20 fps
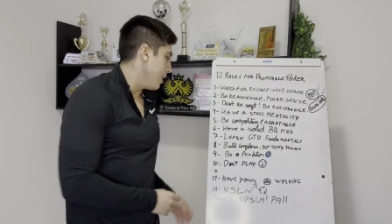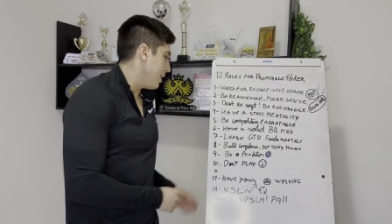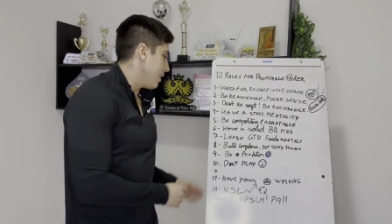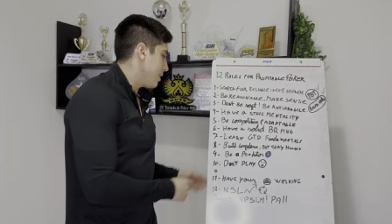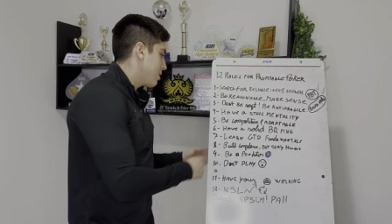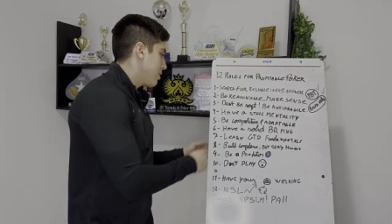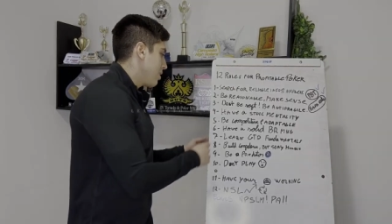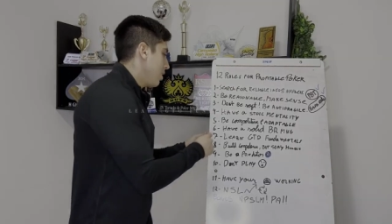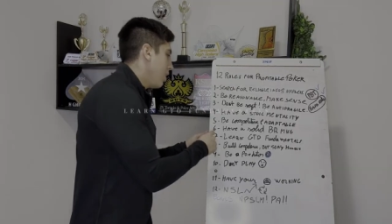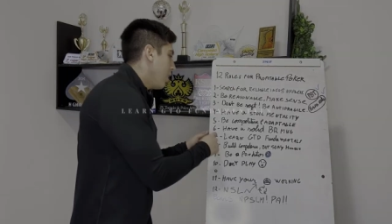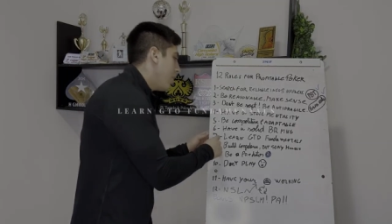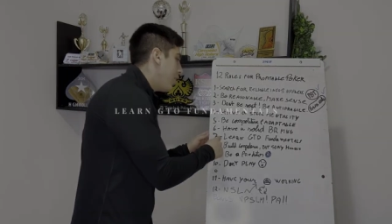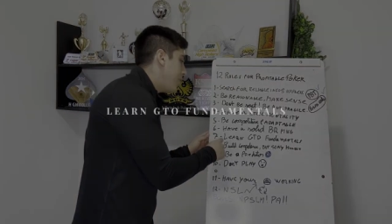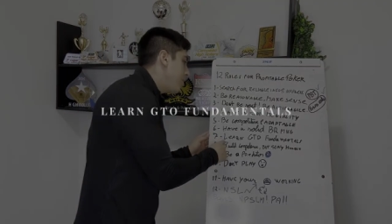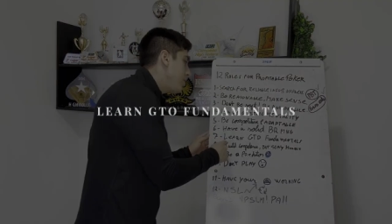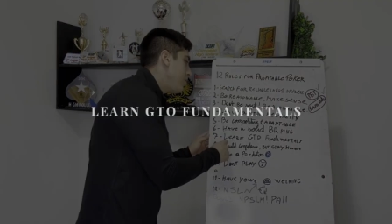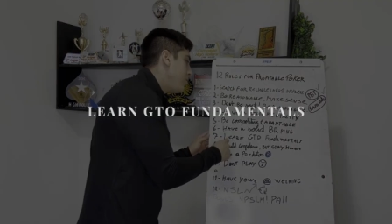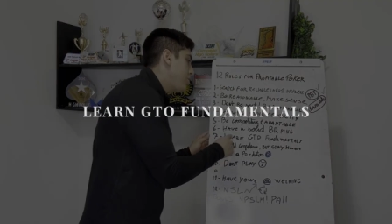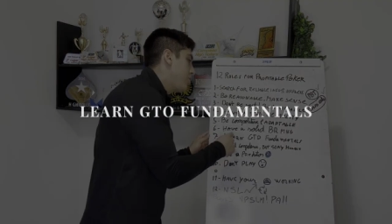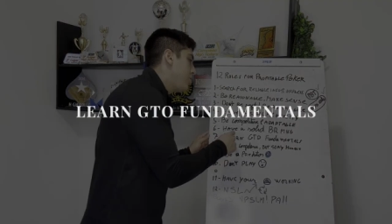is
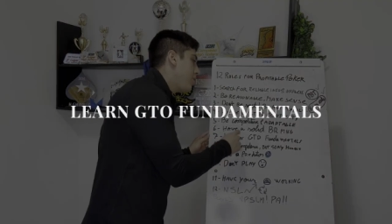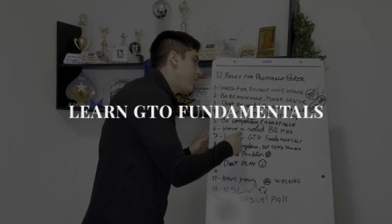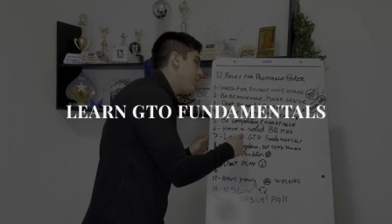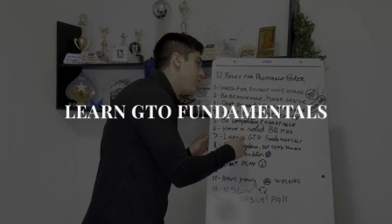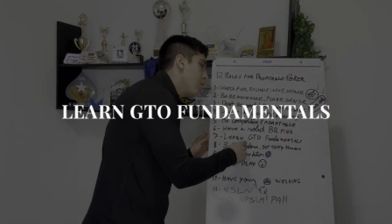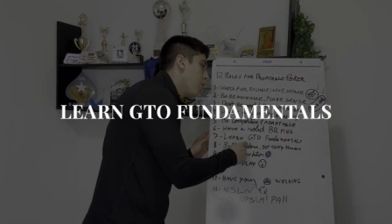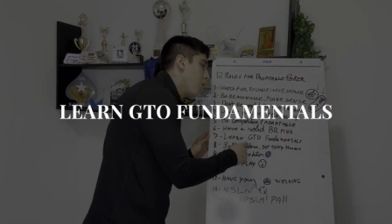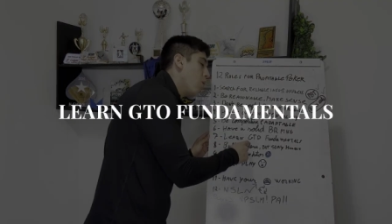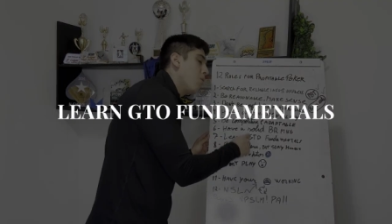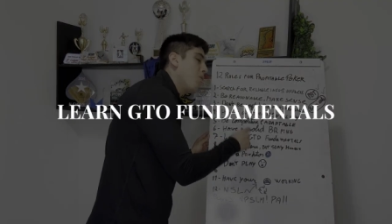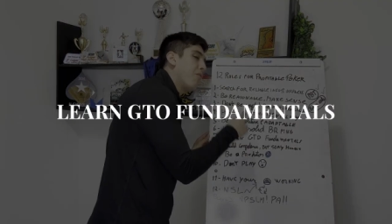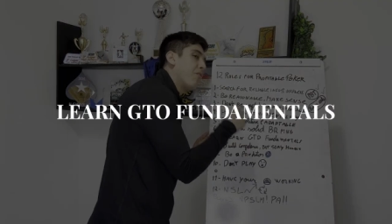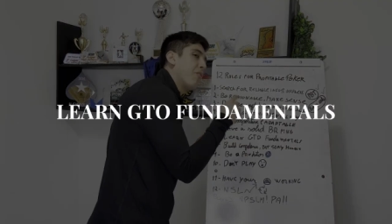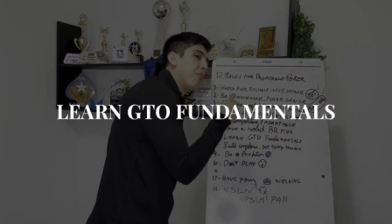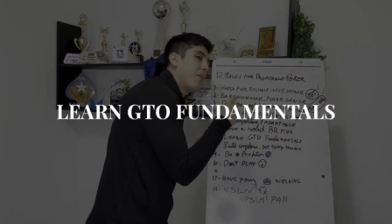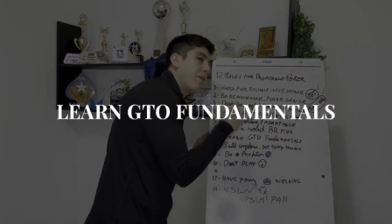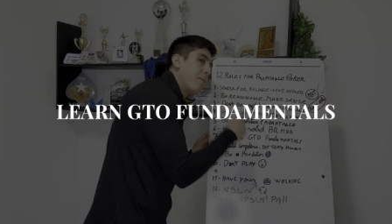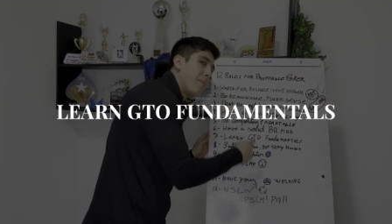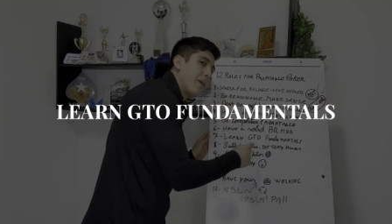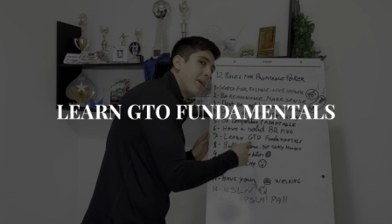learn GTO
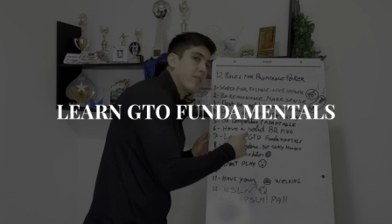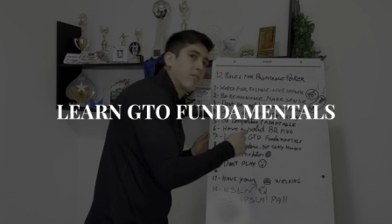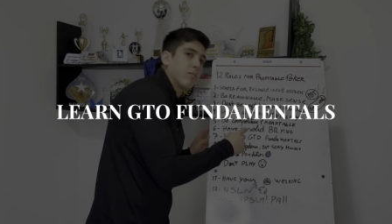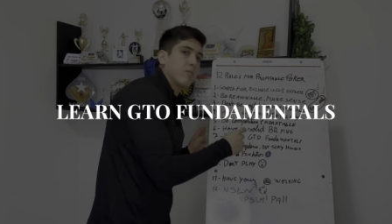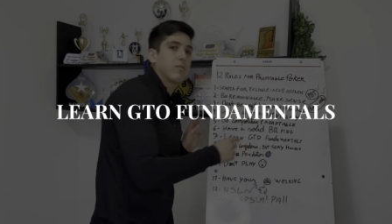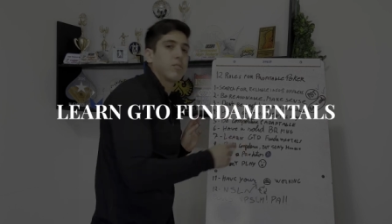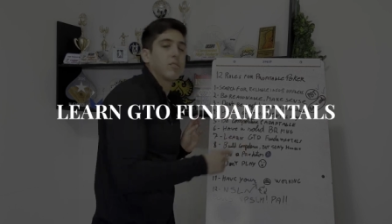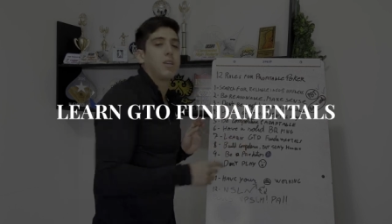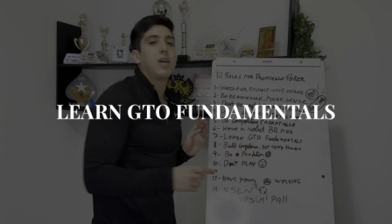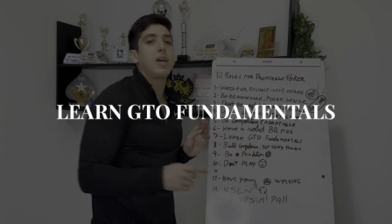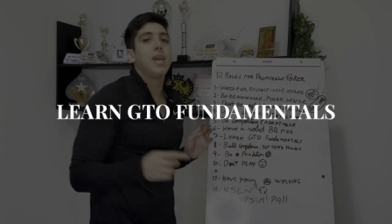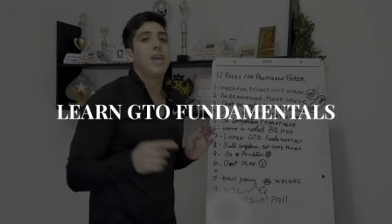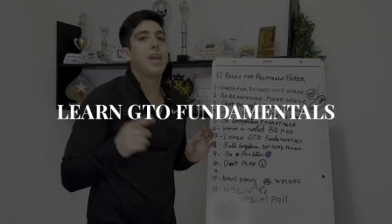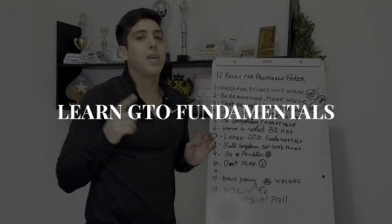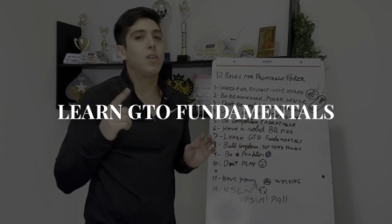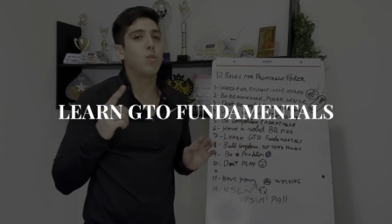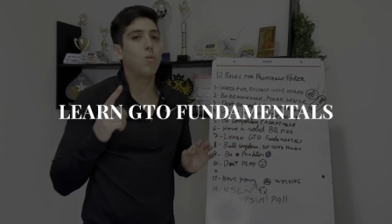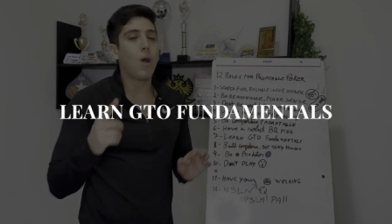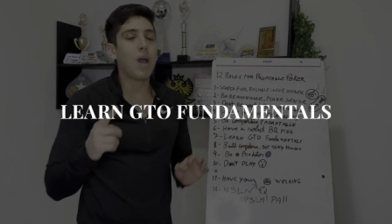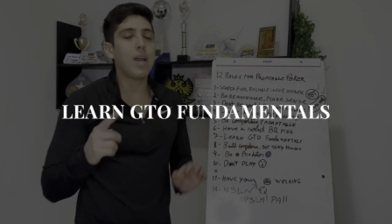fundamentals.
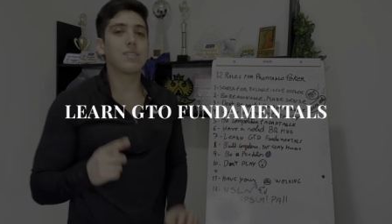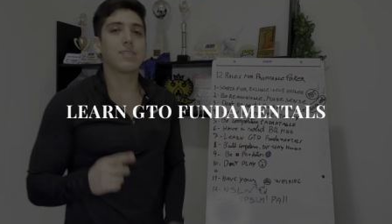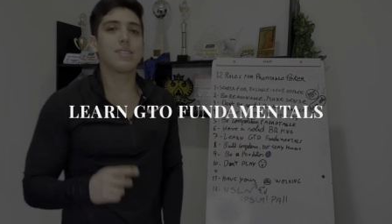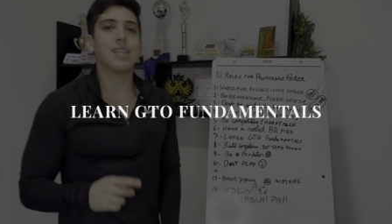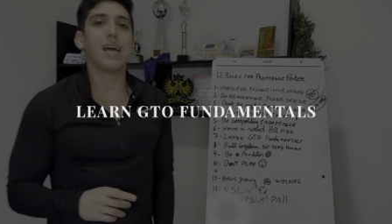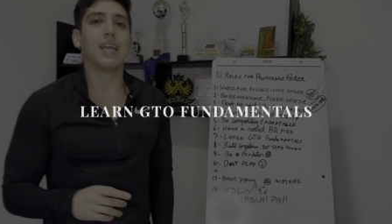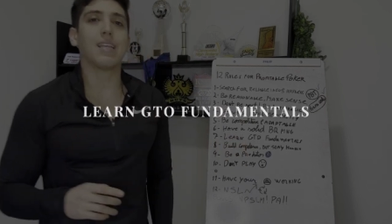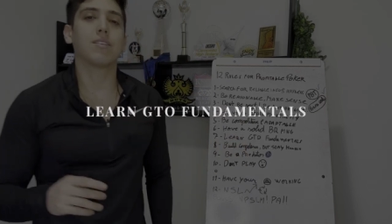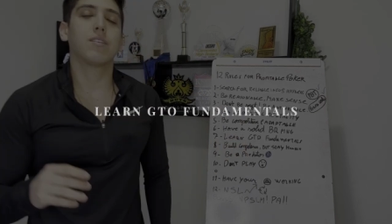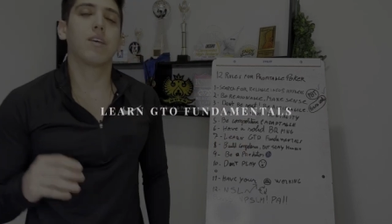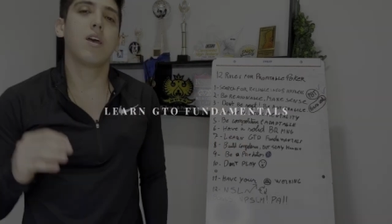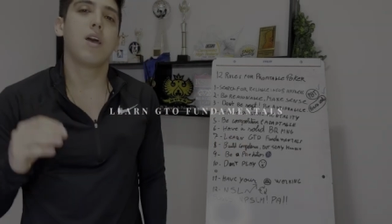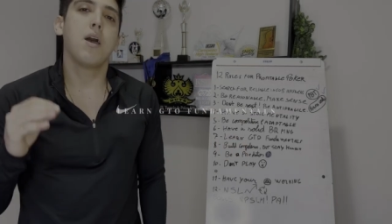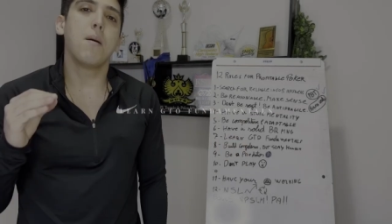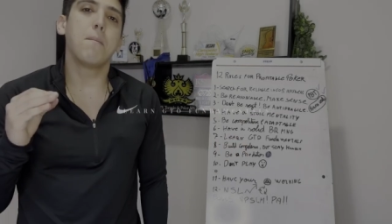And why is that?